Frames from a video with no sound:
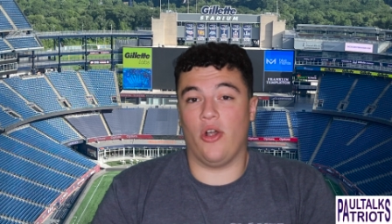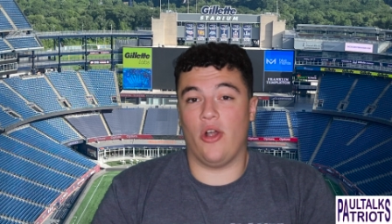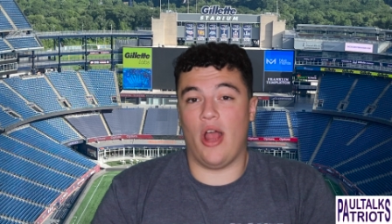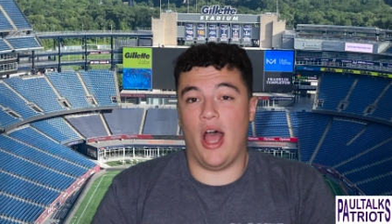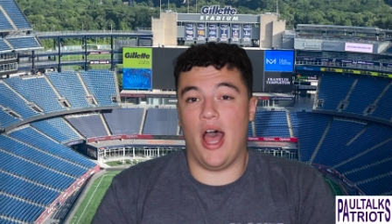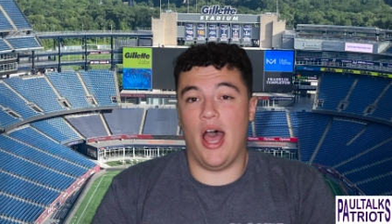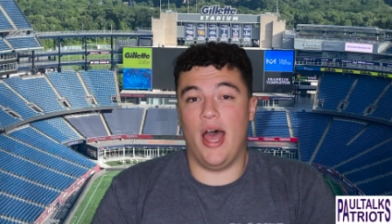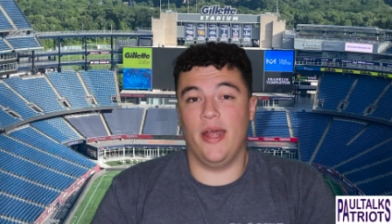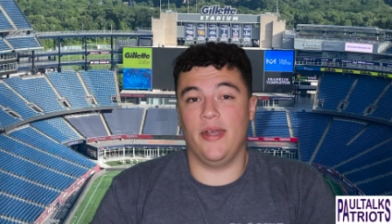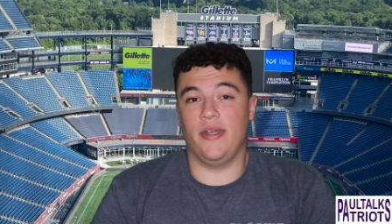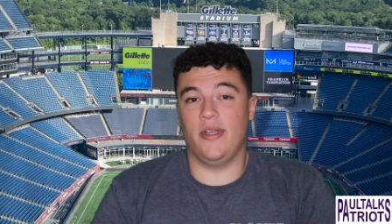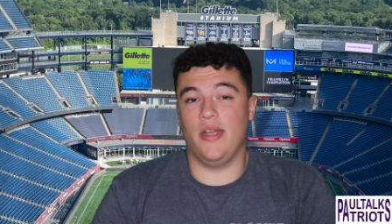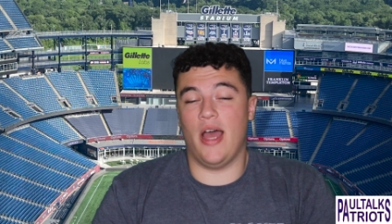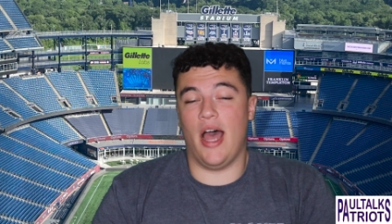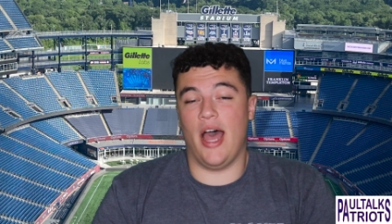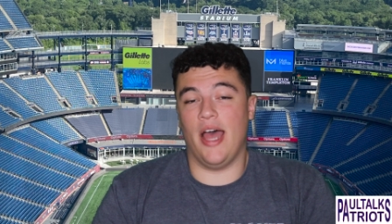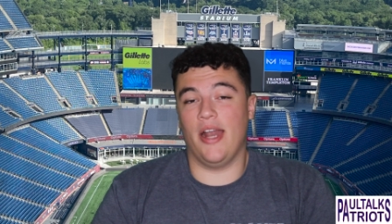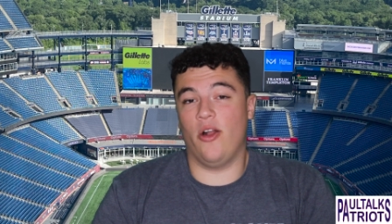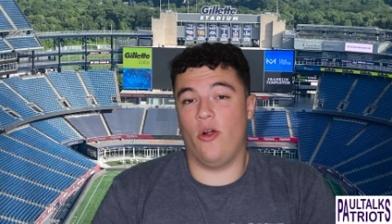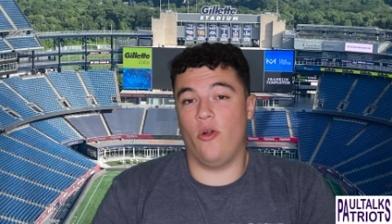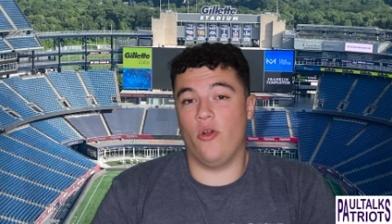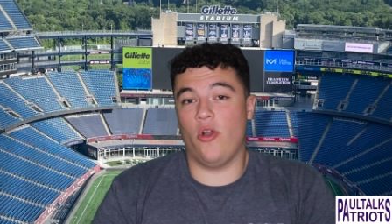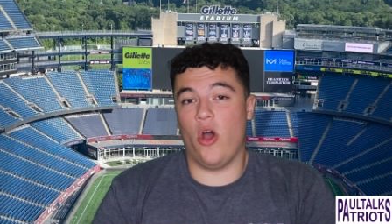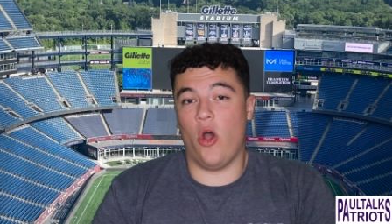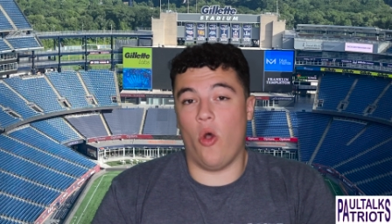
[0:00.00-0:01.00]
I
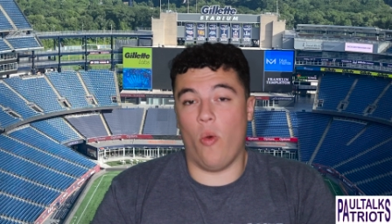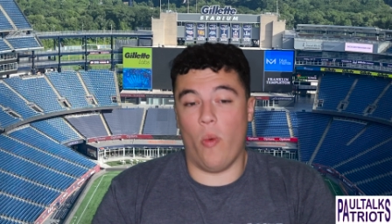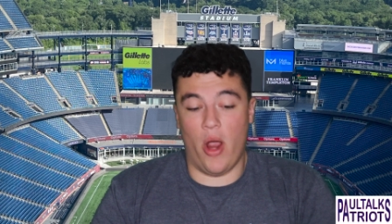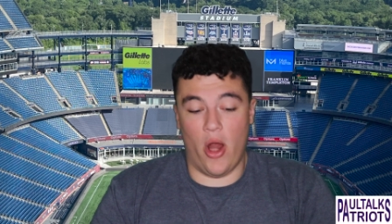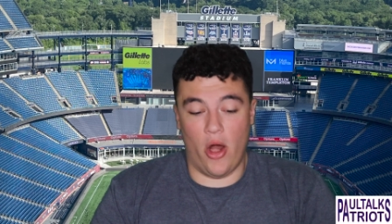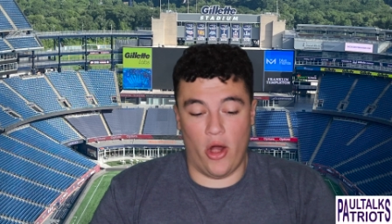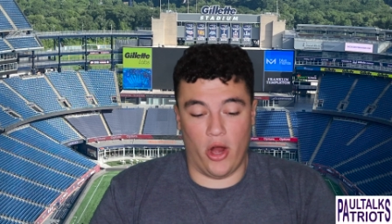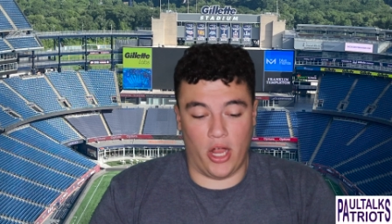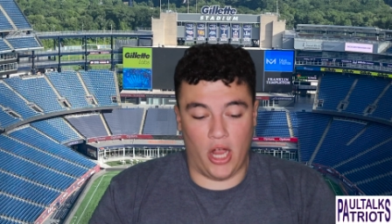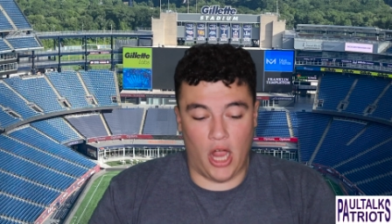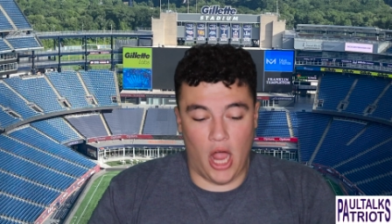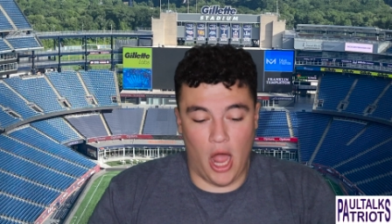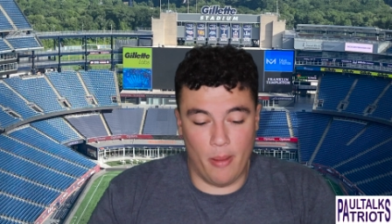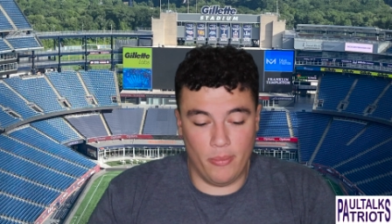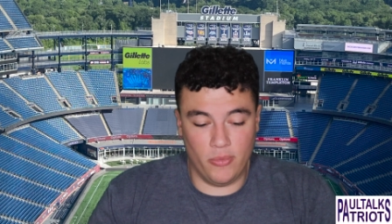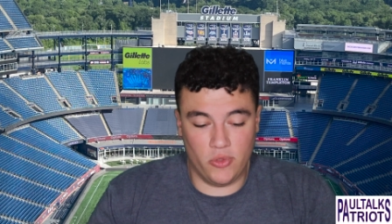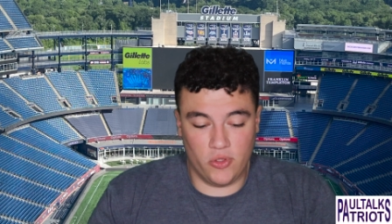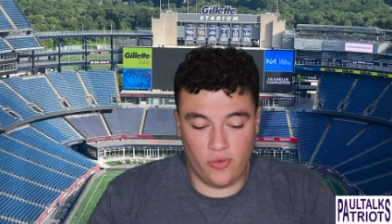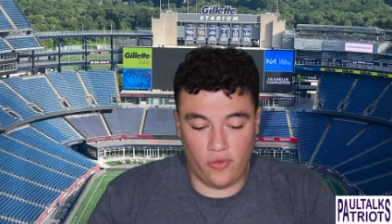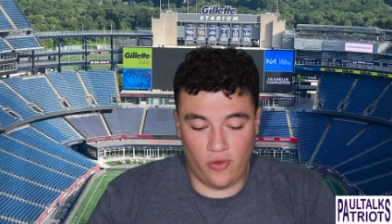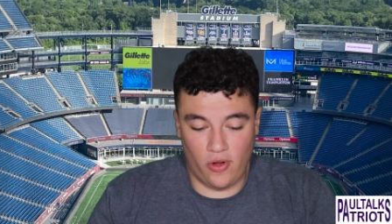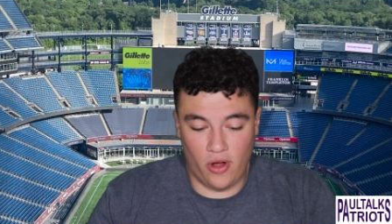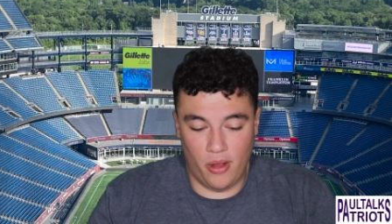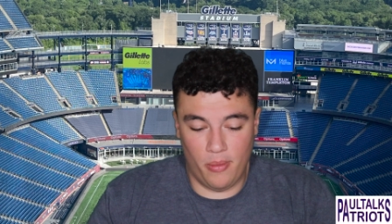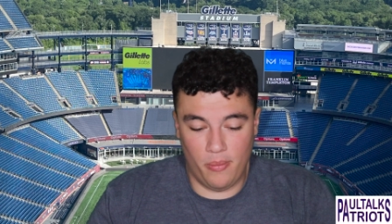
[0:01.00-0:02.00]
don't know where it comes
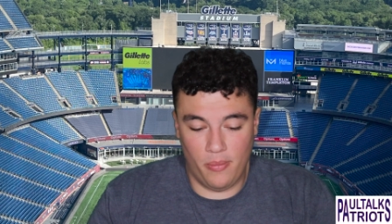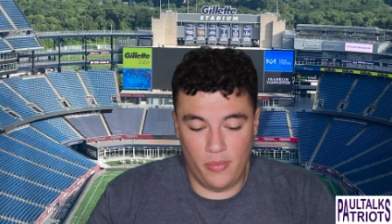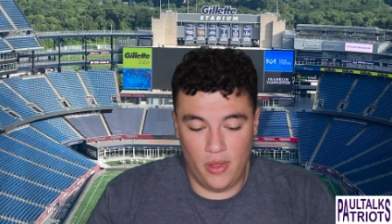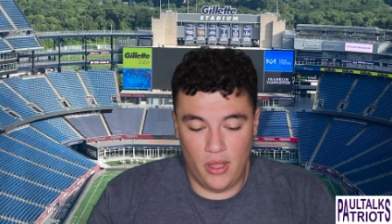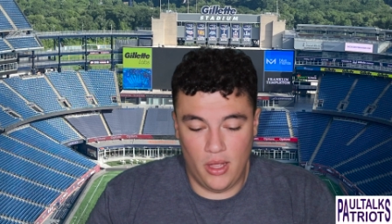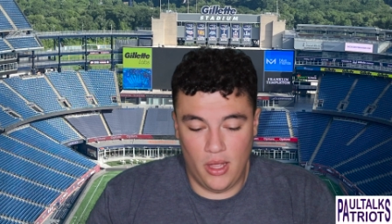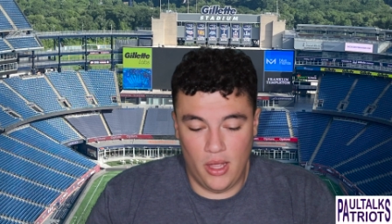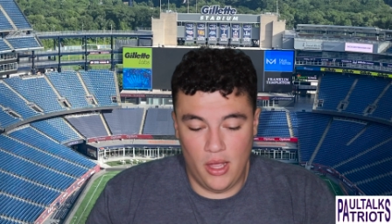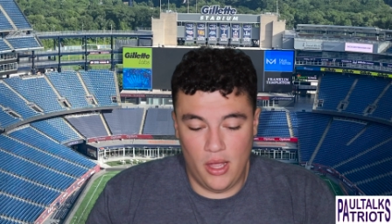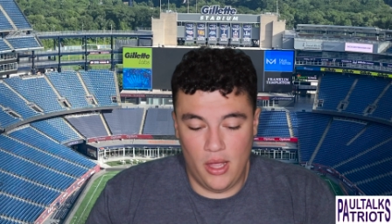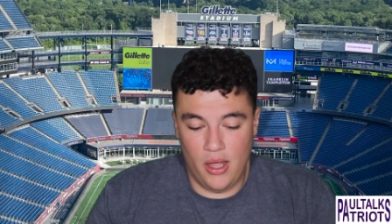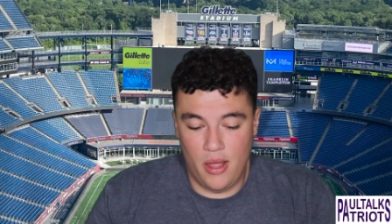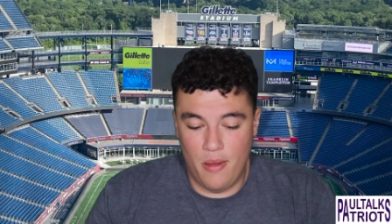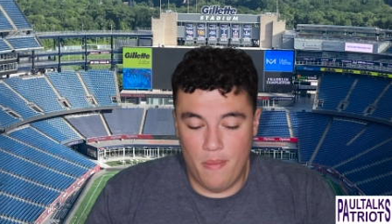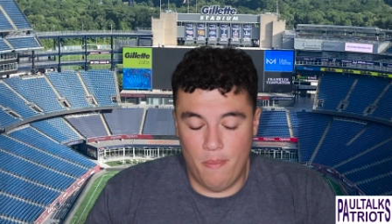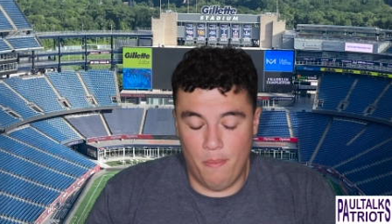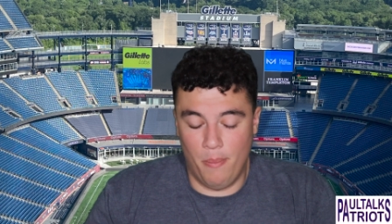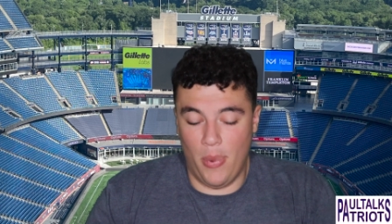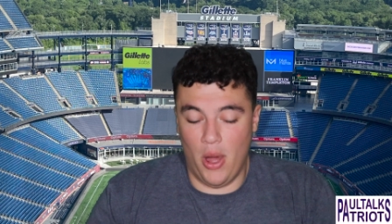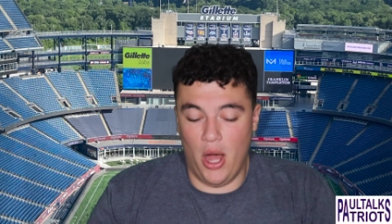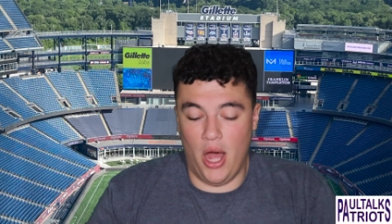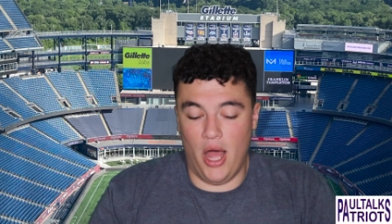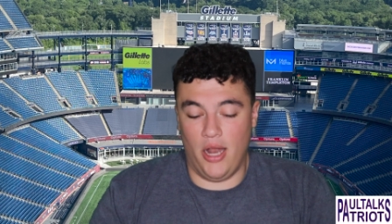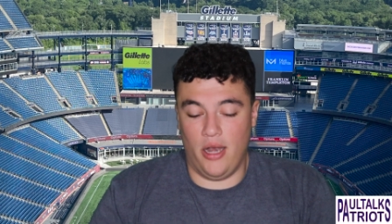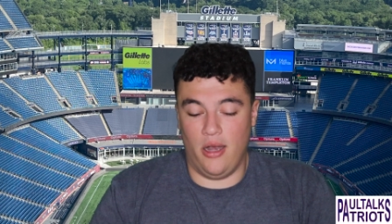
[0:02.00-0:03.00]
from,
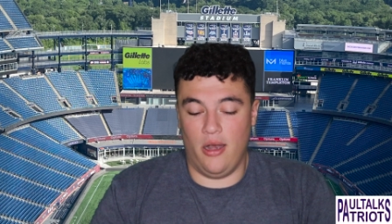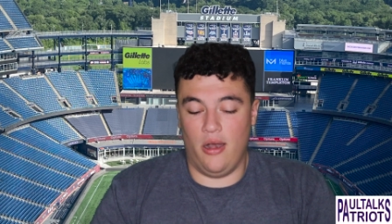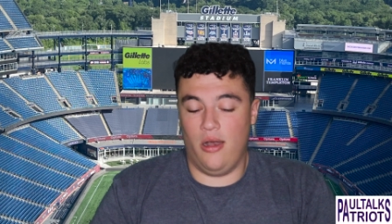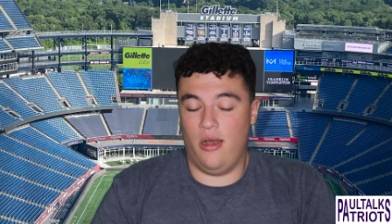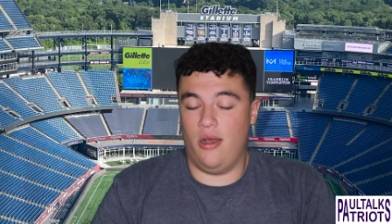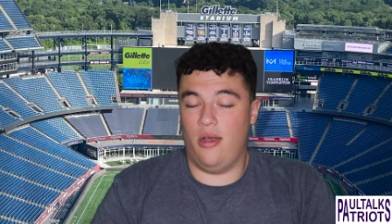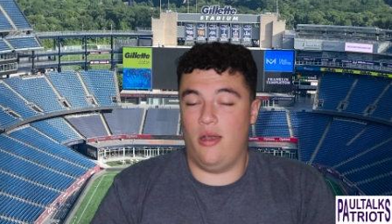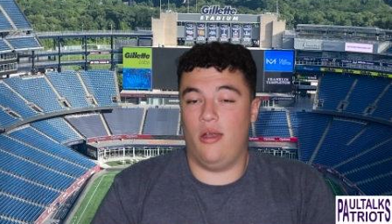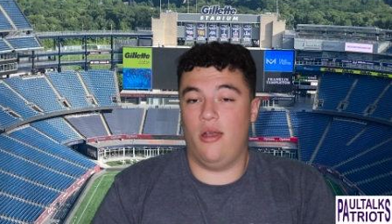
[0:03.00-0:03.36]
but